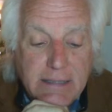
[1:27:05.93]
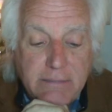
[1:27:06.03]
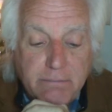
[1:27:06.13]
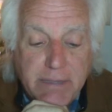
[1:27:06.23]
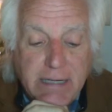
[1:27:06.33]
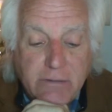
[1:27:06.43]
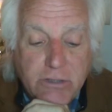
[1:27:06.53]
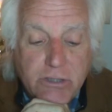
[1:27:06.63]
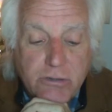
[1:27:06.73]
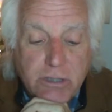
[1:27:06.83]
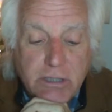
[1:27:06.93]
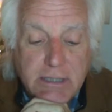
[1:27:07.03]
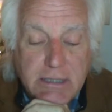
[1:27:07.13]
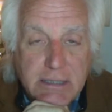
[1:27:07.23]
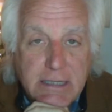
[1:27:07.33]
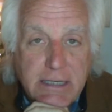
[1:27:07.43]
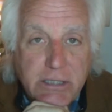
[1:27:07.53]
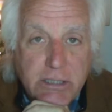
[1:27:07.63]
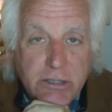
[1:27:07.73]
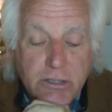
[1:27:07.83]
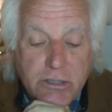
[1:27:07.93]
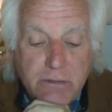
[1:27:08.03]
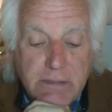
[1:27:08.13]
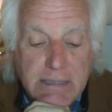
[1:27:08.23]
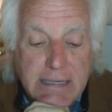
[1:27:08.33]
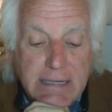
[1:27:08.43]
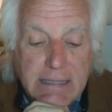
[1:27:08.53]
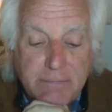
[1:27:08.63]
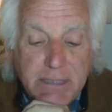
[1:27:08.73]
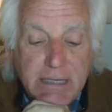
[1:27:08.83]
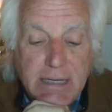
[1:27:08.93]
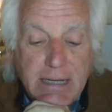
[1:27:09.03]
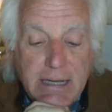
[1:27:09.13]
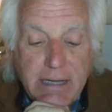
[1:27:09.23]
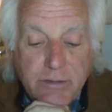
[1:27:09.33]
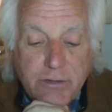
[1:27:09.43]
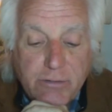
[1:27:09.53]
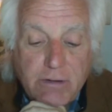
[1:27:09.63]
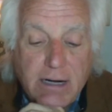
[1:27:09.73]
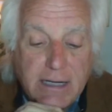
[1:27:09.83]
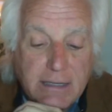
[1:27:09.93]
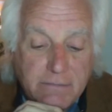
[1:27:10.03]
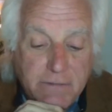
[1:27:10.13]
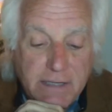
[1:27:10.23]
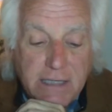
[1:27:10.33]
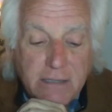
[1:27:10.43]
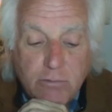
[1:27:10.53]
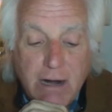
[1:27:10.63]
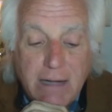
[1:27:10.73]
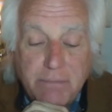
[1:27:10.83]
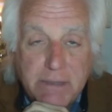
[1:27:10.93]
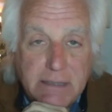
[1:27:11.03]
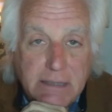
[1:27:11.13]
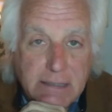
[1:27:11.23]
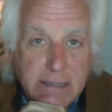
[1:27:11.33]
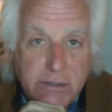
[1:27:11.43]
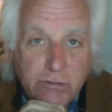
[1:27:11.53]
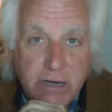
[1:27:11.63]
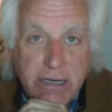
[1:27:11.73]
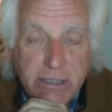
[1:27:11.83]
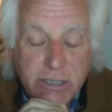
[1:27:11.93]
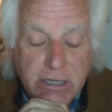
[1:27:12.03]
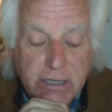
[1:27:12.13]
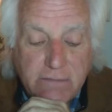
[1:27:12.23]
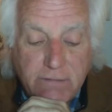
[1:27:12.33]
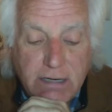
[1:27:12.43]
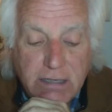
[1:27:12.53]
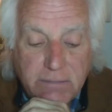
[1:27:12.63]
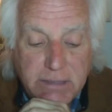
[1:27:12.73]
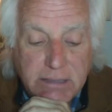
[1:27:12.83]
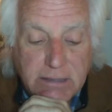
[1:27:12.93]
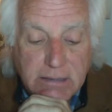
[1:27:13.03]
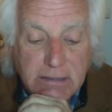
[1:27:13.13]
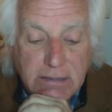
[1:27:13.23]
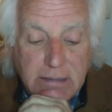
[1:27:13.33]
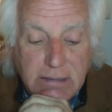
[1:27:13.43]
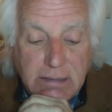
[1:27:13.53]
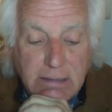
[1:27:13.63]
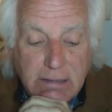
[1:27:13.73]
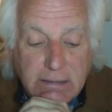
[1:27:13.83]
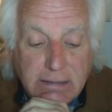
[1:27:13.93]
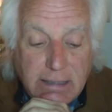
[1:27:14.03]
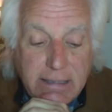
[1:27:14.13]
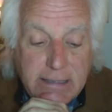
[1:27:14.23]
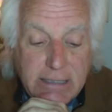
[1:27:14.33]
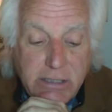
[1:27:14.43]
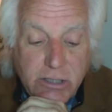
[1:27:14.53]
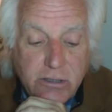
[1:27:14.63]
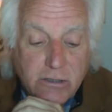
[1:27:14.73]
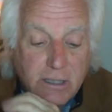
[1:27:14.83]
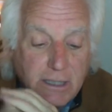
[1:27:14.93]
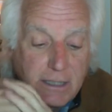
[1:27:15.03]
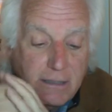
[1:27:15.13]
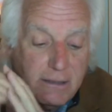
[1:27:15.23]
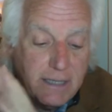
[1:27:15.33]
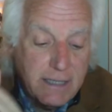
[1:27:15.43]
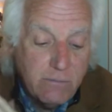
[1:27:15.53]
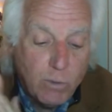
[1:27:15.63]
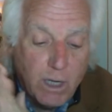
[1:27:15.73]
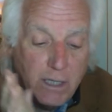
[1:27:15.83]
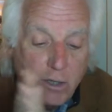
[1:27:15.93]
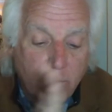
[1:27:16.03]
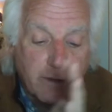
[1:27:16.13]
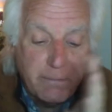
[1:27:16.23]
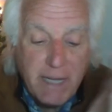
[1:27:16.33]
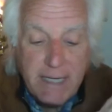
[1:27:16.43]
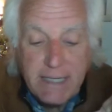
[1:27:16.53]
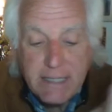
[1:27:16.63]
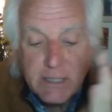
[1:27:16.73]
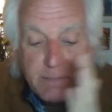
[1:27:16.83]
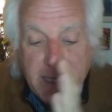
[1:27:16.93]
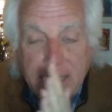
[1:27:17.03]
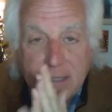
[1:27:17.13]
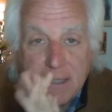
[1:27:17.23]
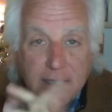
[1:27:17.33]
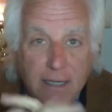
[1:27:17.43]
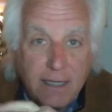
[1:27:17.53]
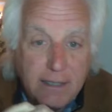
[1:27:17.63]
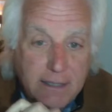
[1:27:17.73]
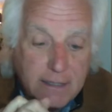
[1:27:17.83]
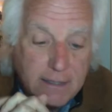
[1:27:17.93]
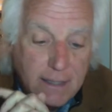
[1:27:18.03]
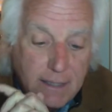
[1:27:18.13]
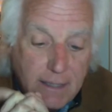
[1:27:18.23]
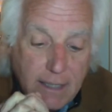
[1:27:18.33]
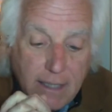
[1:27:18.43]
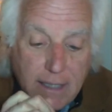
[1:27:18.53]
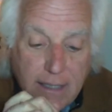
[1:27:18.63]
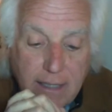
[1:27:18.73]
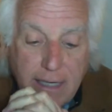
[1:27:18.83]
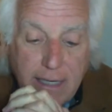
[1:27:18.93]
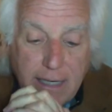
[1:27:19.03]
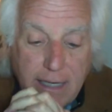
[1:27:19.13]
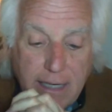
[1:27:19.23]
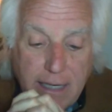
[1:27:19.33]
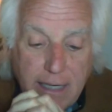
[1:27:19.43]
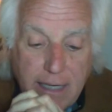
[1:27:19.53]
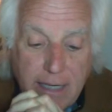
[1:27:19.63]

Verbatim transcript: empowers organizations to adapt and thrive in a rapidly changing environment like digital clarity, one over many is based in London and